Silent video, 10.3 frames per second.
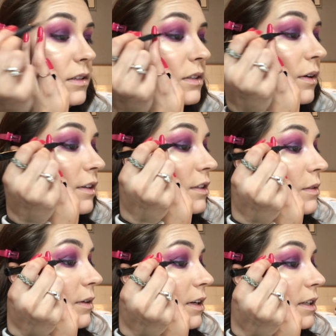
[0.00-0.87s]
So I
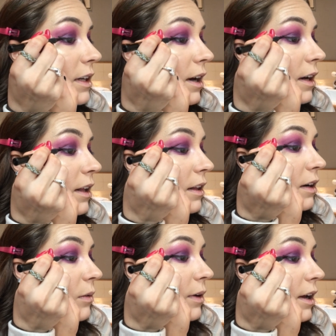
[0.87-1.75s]
just want a tiny
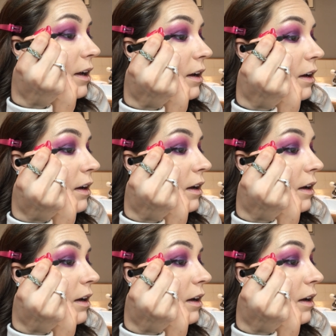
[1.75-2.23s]
little wing.